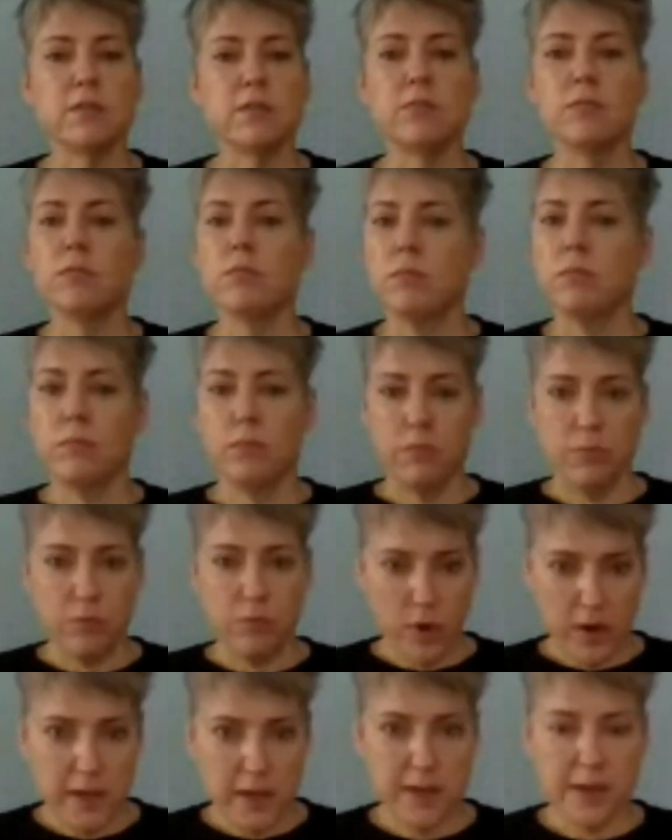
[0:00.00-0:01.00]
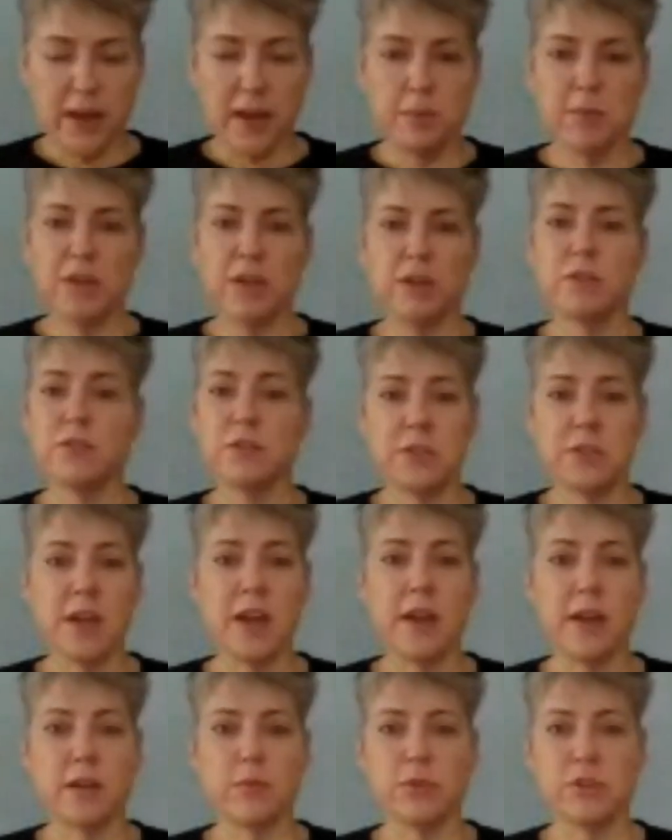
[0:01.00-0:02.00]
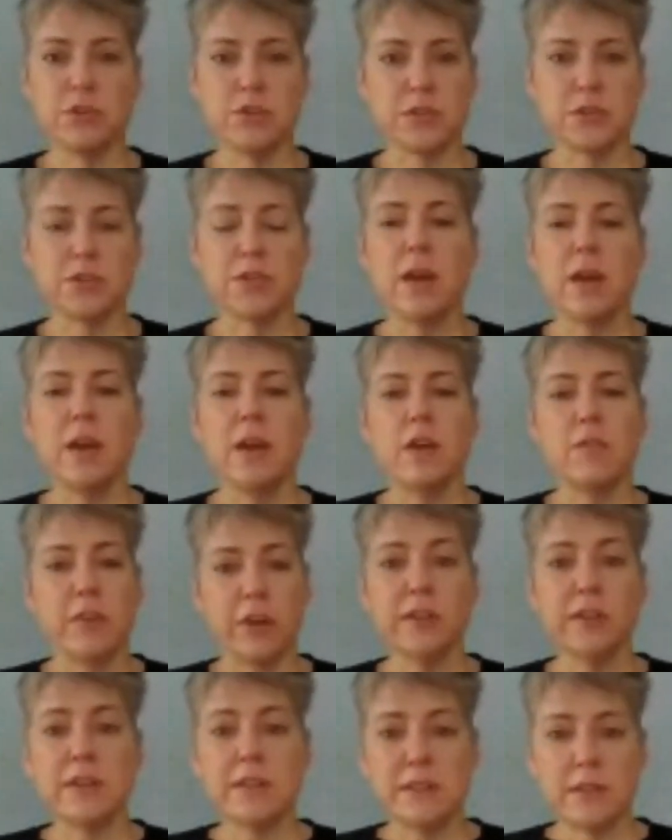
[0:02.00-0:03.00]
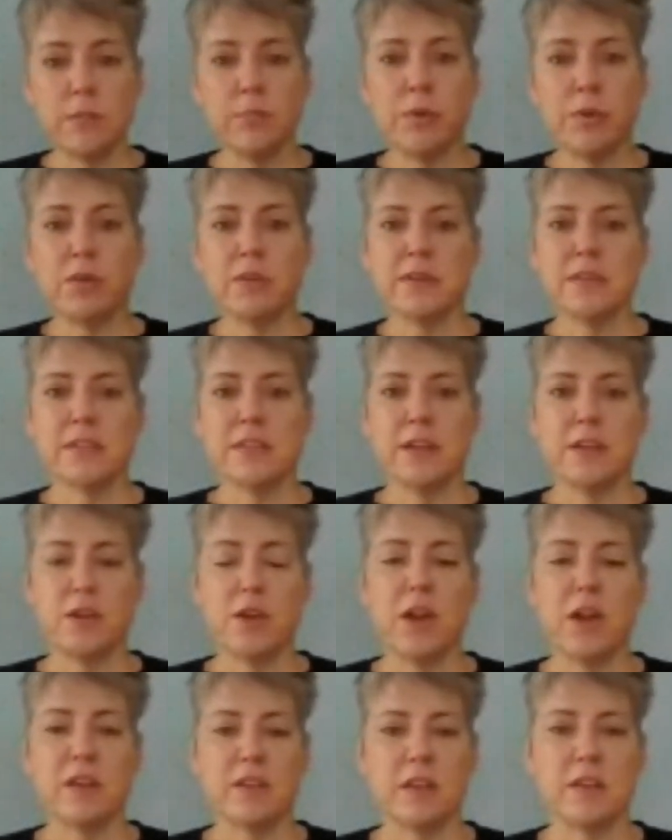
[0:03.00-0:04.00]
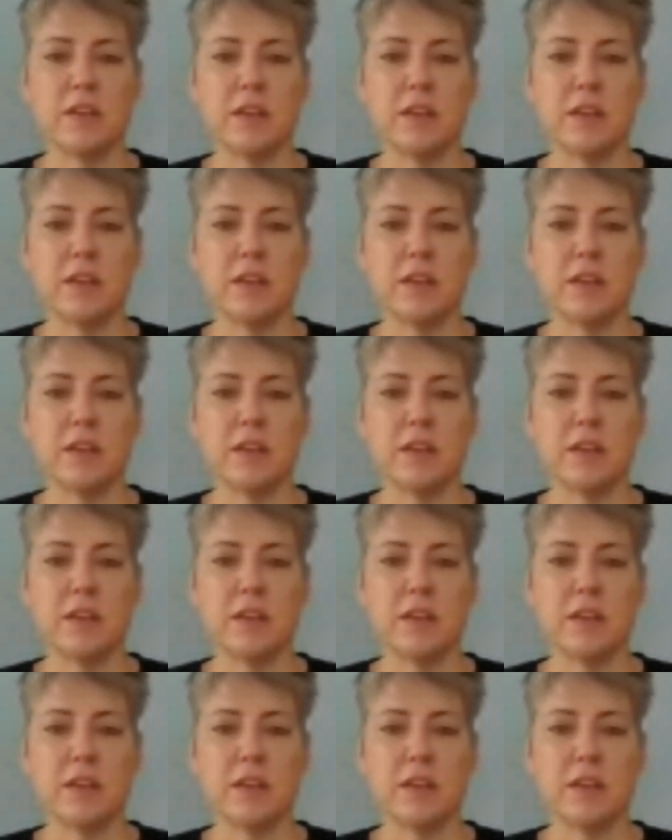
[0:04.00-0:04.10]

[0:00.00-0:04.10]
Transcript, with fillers: And what he came to understand, which is fairly simple, is that